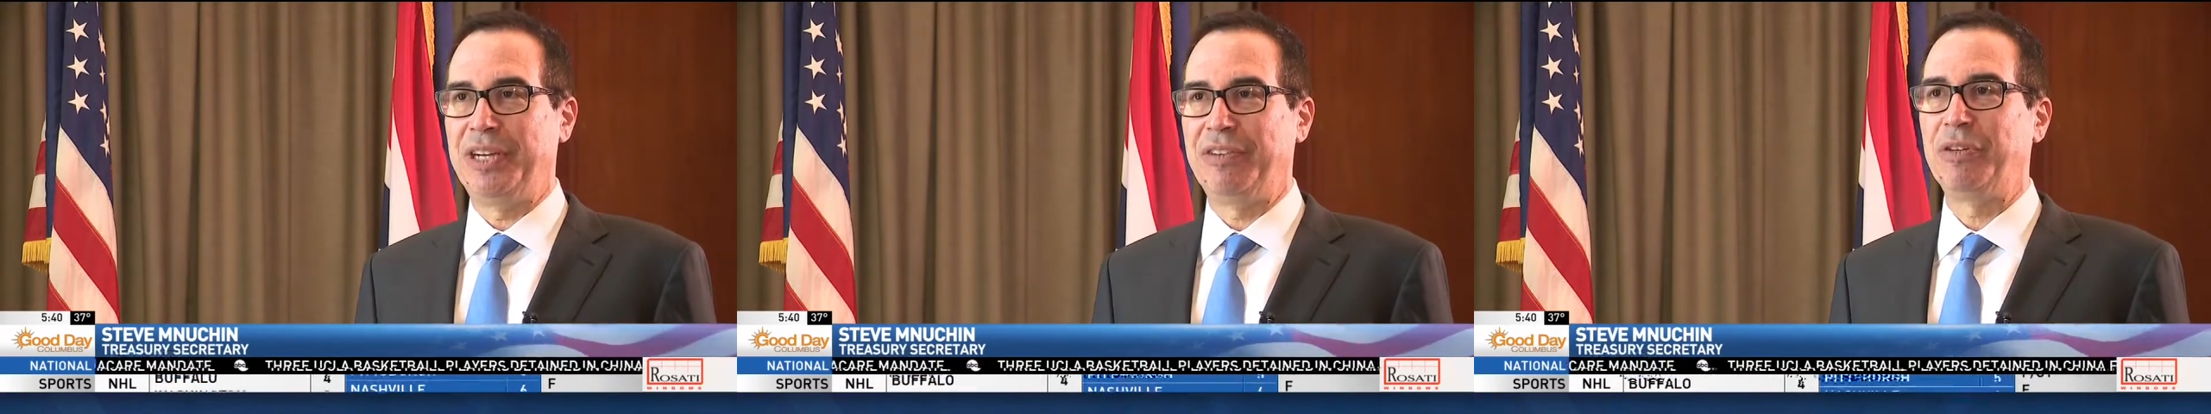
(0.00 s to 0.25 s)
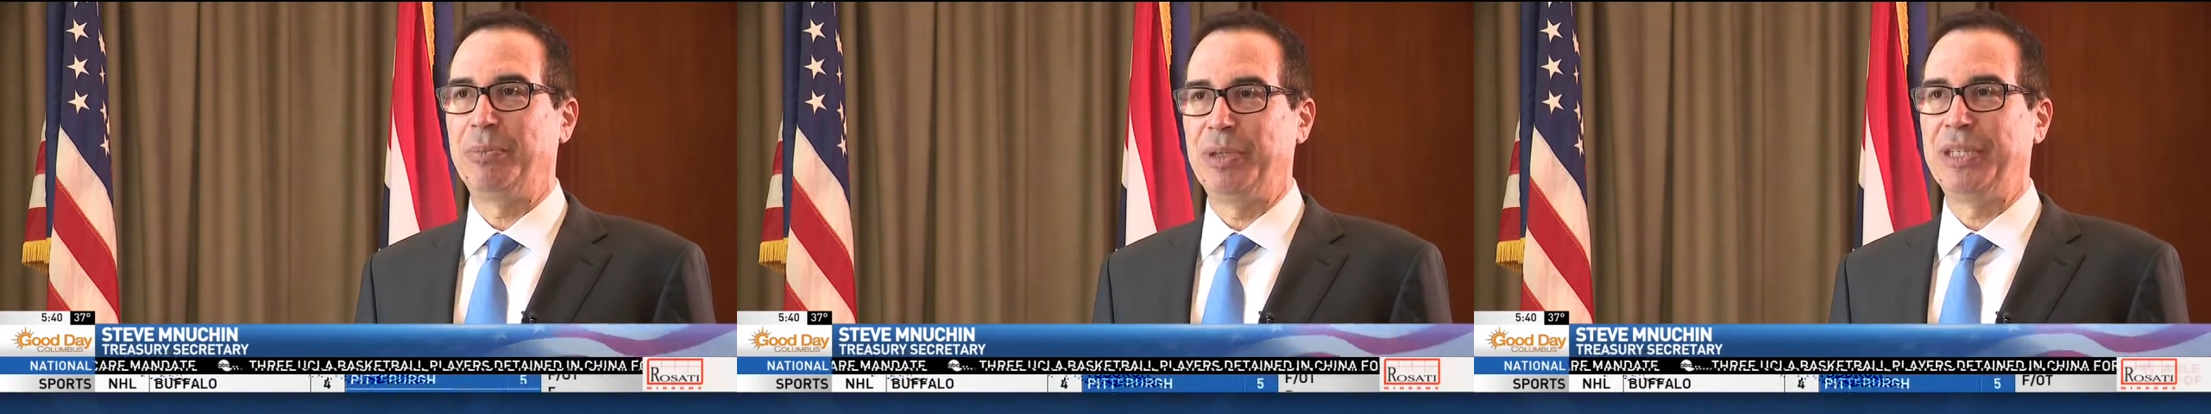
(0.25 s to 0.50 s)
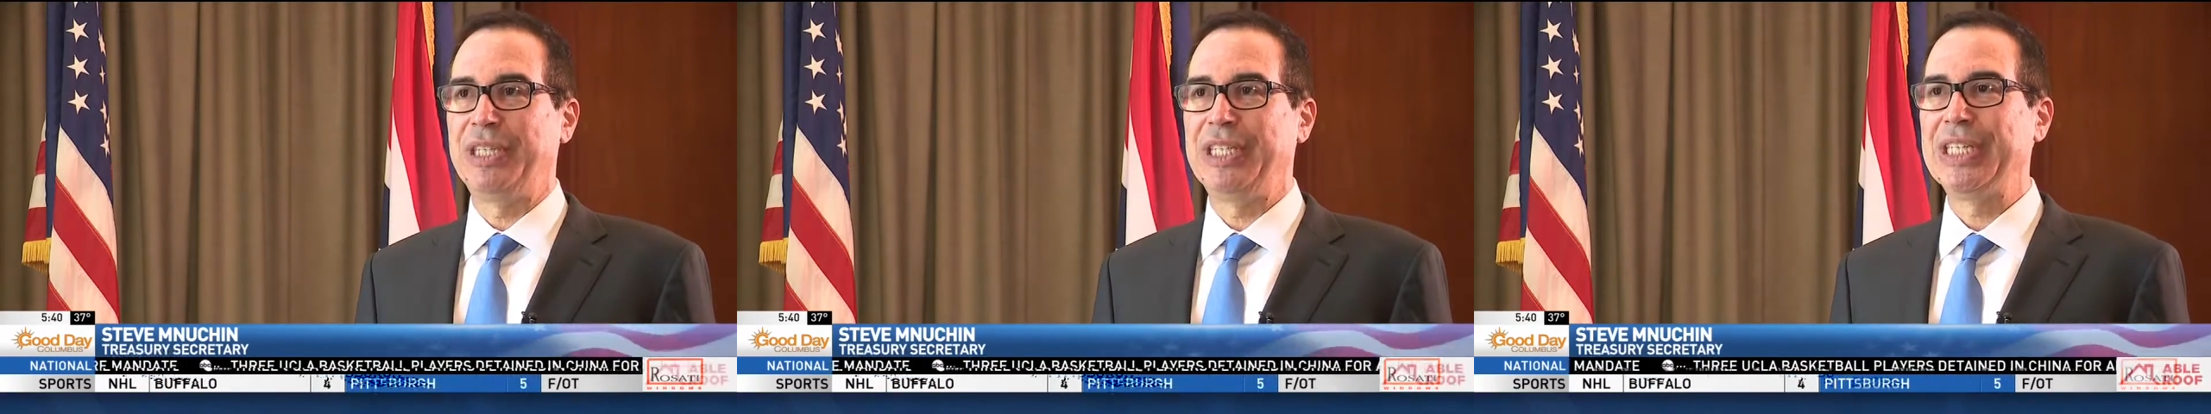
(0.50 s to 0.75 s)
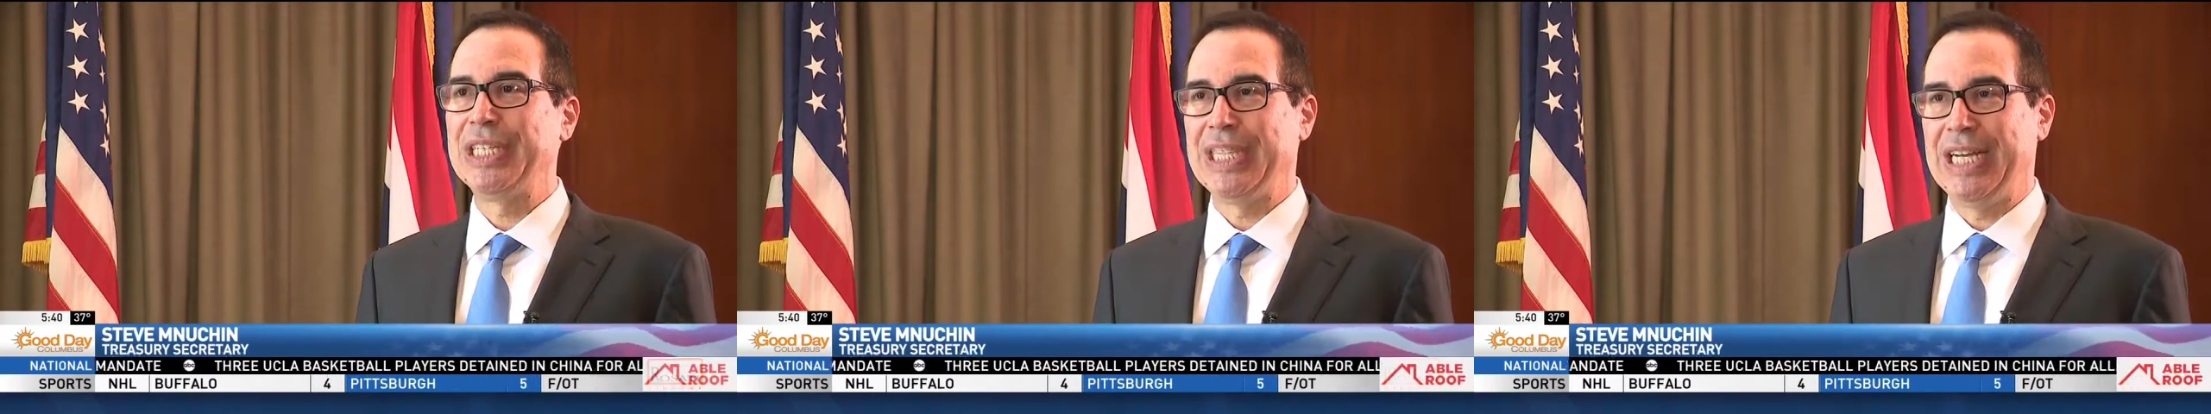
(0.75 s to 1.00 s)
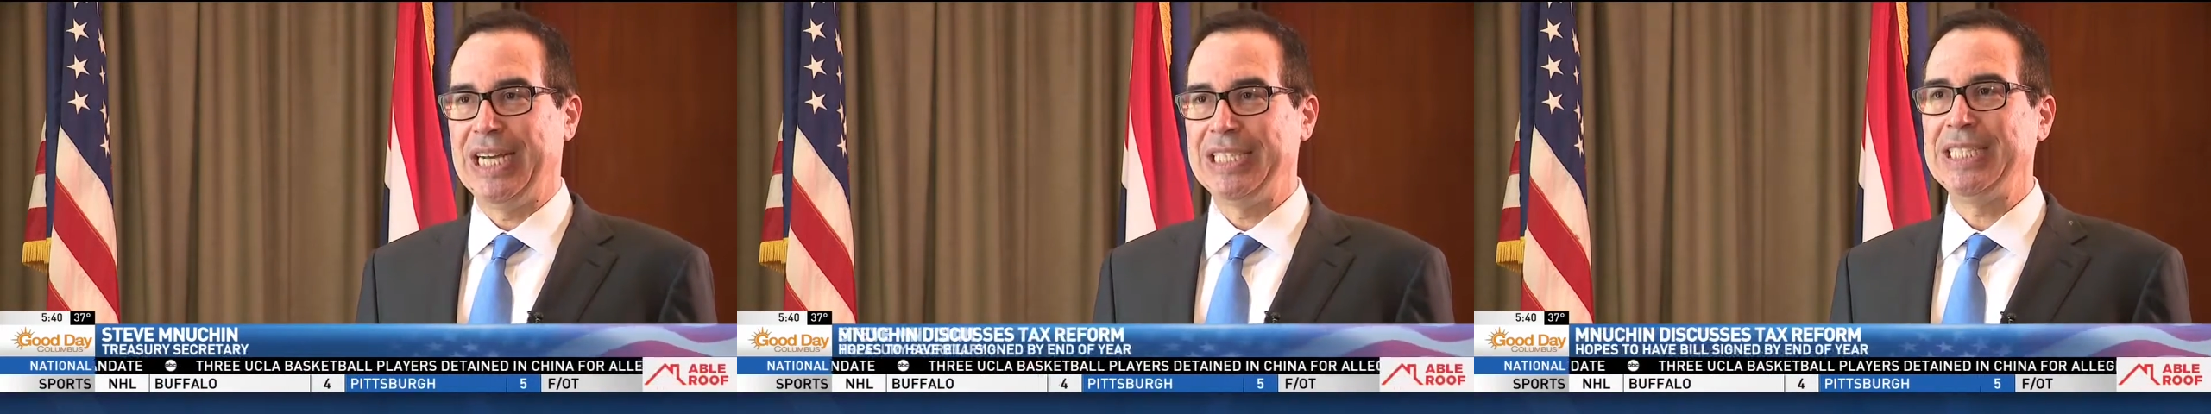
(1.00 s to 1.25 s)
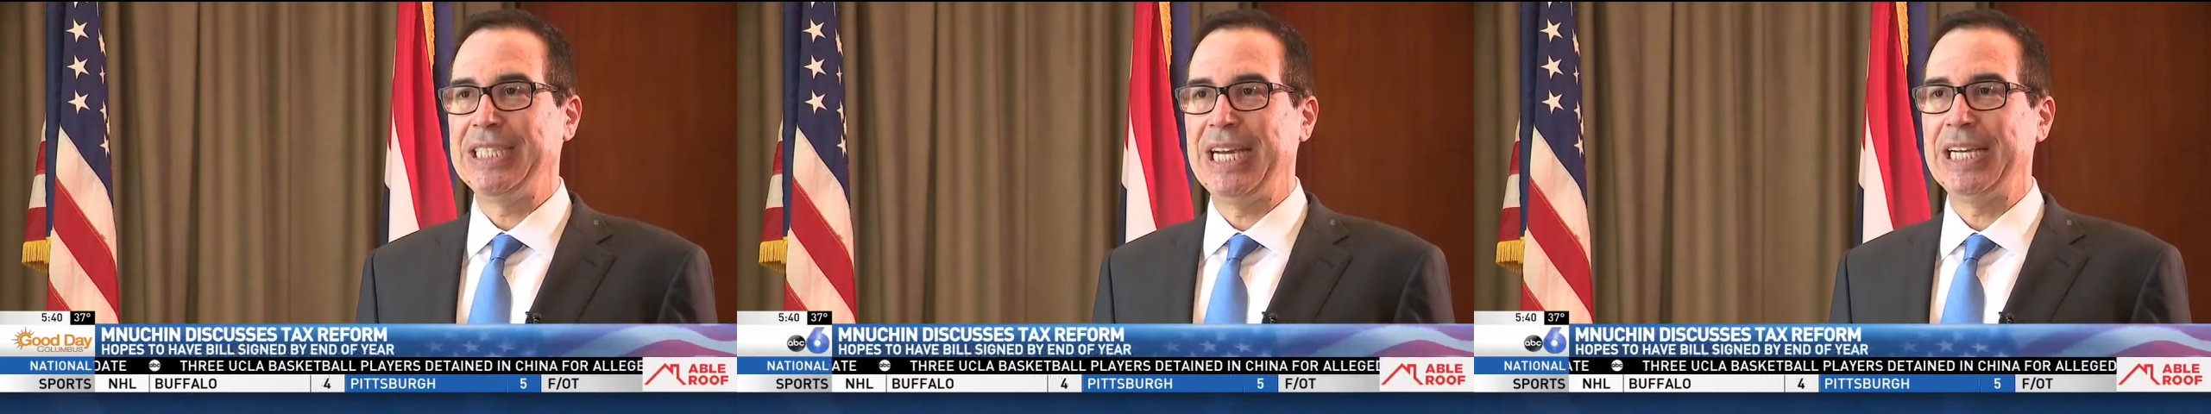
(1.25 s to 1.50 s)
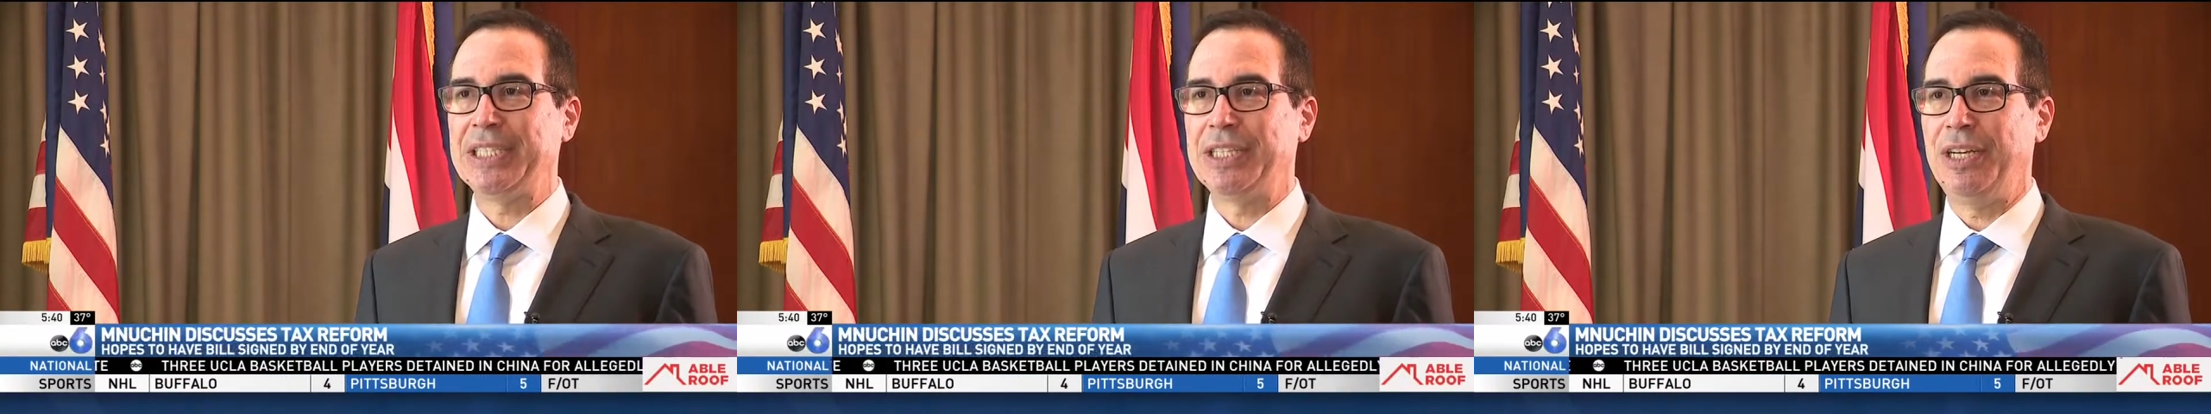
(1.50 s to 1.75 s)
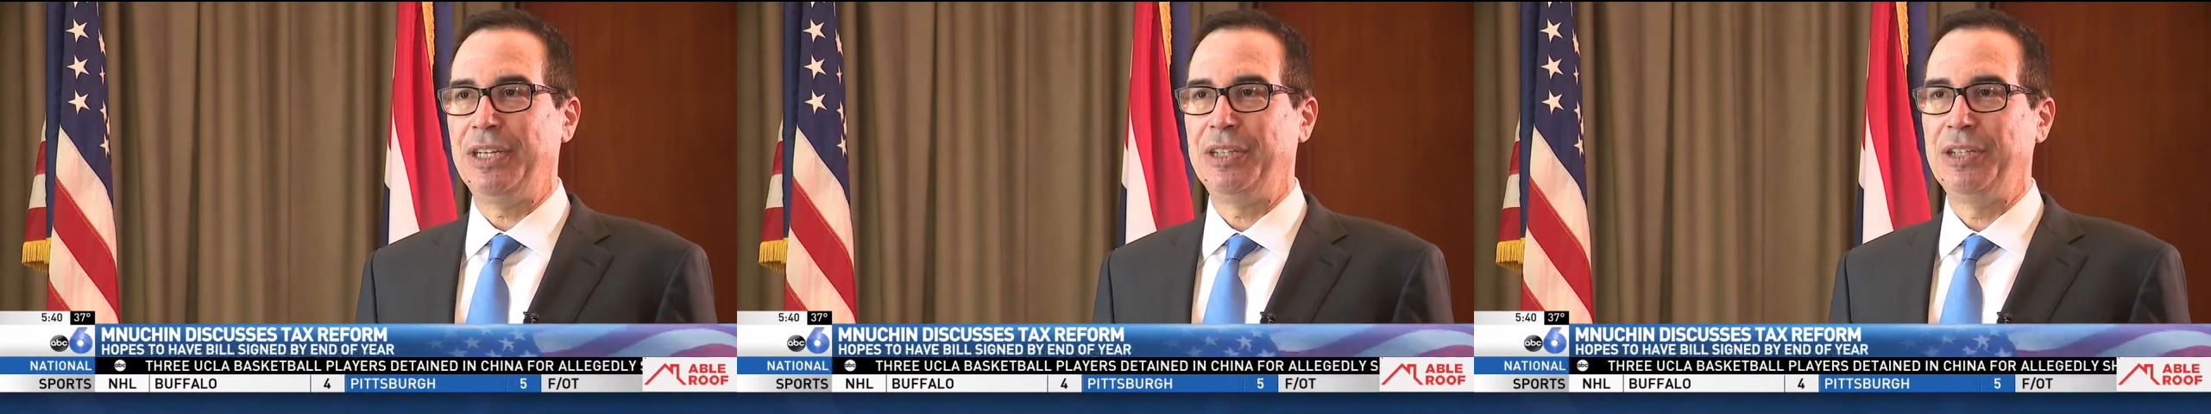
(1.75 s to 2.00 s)
everybody has a tax
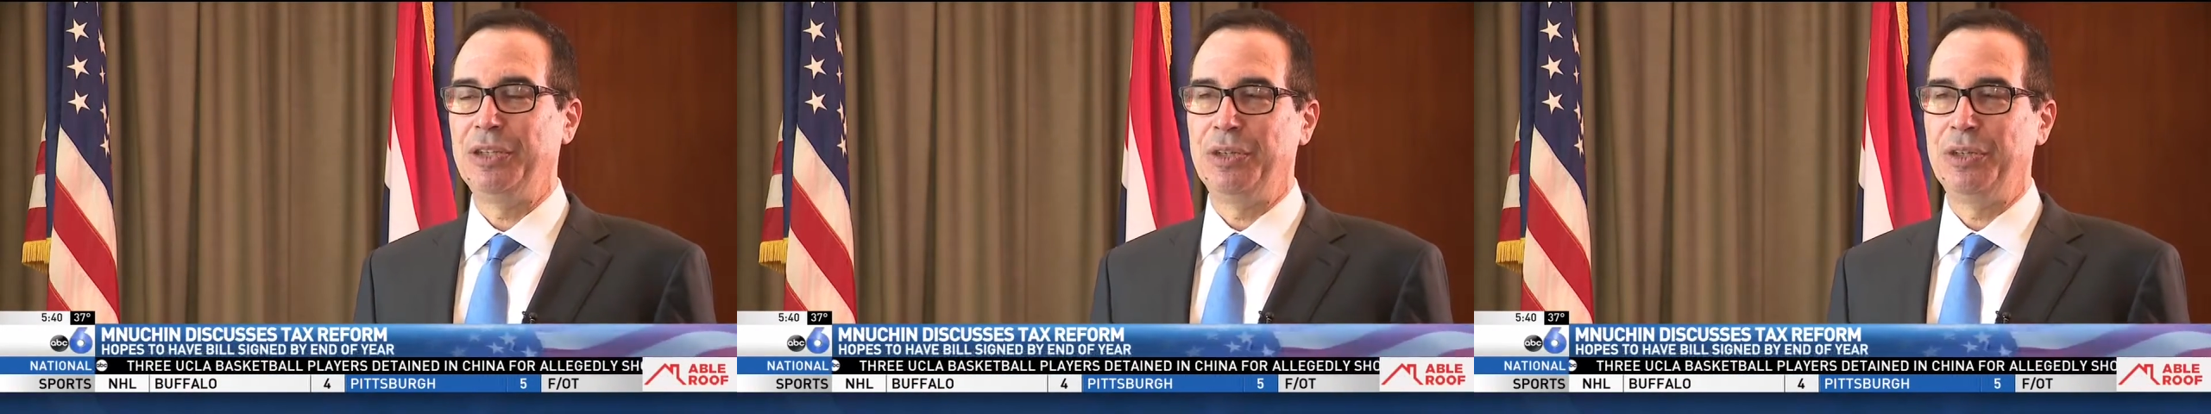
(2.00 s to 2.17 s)
cut,